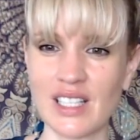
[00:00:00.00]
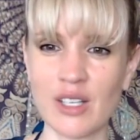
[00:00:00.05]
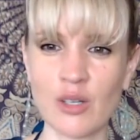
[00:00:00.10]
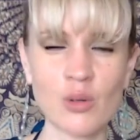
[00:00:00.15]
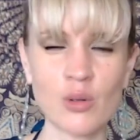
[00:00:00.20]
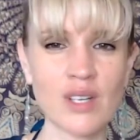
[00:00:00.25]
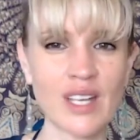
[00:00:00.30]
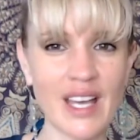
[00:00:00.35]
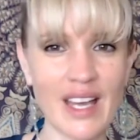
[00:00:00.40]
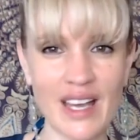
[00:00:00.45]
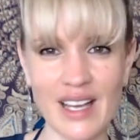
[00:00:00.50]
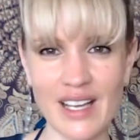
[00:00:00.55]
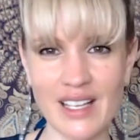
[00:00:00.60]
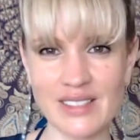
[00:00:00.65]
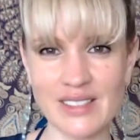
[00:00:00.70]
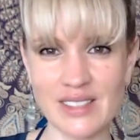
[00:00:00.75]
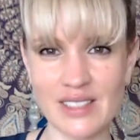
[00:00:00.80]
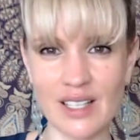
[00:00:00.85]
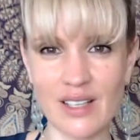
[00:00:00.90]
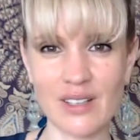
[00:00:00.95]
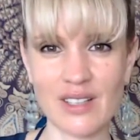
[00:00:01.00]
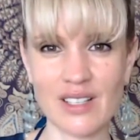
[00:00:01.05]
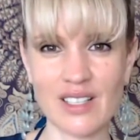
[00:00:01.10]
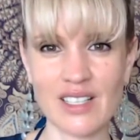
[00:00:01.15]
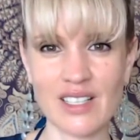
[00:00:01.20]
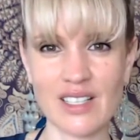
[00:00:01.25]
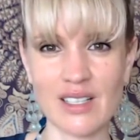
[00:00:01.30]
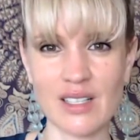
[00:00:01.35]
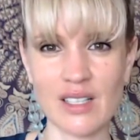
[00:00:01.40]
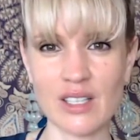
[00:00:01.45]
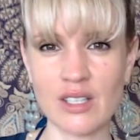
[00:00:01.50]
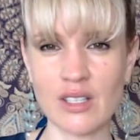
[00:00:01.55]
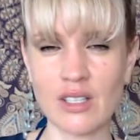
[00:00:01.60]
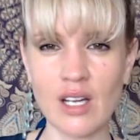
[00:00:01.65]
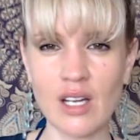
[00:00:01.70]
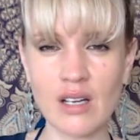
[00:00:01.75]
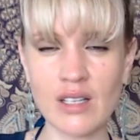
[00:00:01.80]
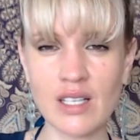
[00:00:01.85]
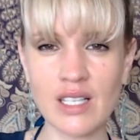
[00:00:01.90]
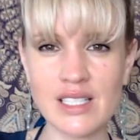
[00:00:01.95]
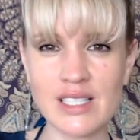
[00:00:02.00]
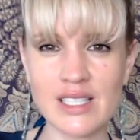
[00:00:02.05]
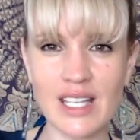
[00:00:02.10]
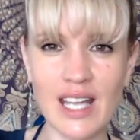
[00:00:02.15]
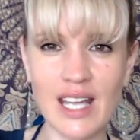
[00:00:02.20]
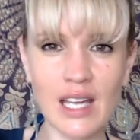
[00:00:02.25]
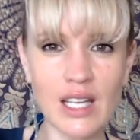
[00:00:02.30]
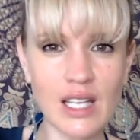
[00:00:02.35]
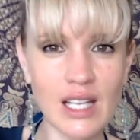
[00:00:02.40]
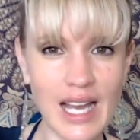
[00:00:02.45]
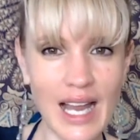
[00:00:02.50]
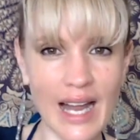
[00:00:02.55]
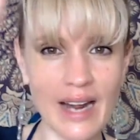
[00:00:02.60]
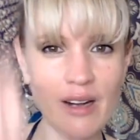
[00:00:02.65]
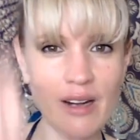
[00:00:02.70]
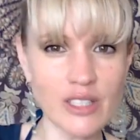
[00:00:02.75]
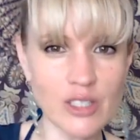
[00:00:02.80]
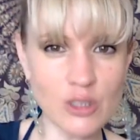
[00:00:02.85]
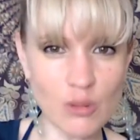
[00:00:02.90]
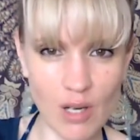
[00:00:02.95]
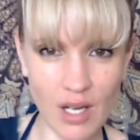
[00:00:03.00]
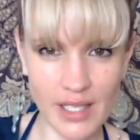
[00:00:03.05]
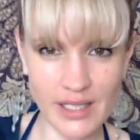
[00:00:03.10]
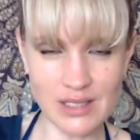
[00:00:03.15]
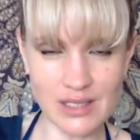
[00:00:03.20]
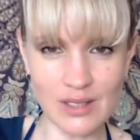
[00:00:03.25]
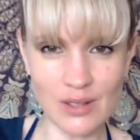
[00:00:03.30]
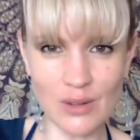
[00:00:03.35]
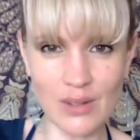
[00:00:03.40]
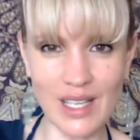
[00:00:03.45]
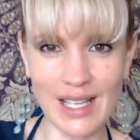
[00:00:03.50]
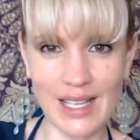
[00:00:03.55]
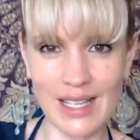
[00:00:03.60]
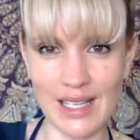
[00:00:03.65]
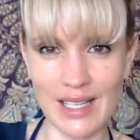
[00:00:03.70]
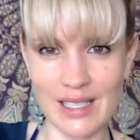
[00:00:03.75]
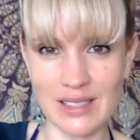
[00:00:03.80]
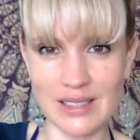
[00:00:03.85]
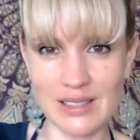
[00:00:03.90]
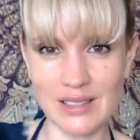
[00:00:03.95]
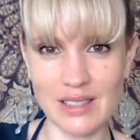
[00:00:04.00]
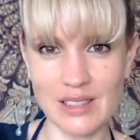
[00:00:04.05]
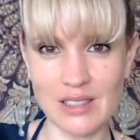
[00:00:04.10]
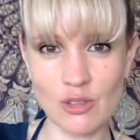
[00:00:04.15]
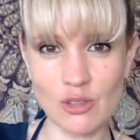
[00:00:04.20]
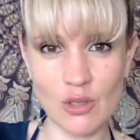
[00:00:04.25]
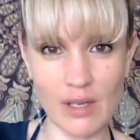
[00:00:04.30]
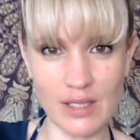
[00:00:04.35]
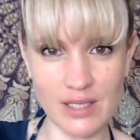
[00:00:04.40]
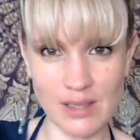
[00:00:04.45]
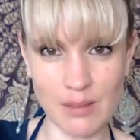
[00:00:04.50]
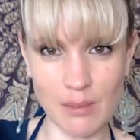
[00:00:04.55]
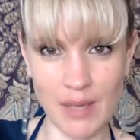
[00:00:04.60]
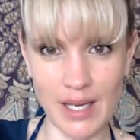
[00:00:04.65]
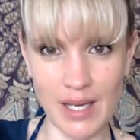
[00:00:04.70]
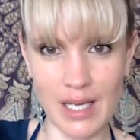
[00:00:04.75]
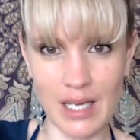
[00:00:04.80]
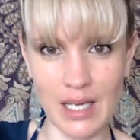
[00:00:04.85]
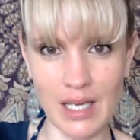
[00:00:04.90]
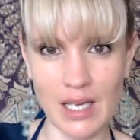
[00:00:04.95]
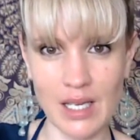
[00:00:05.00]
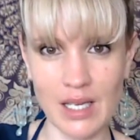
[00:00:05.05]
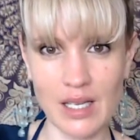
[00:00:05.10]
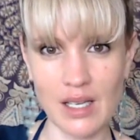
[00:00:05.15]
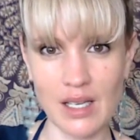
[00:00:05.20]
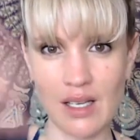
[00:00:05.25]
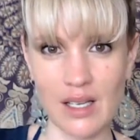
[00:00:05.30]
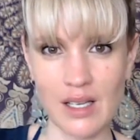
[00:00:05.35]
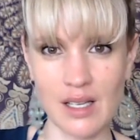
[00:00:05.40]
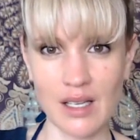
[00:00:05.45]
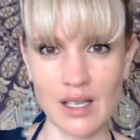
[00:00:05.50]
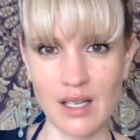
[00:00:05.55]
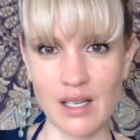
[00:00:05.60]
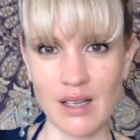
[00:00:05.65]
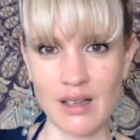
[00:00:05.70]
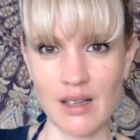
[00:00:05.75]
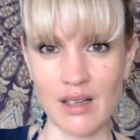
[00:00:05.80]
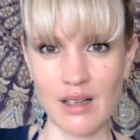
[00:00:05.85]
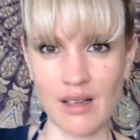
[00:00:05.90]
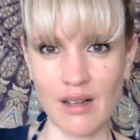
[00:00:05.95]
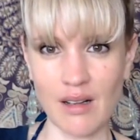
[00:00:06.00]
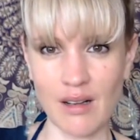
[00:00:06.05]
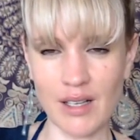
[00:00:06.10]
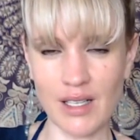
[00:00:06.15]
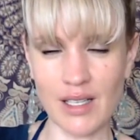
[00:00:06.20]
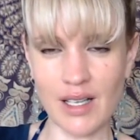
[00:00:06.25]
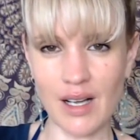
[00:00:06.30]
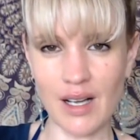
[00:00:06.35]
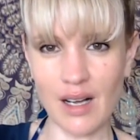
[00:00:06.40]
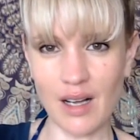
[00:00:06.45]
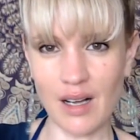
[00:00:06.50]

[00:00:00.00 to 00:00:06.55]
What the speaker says: Who cares though? You don't need to get your language right to get this. Trust me. My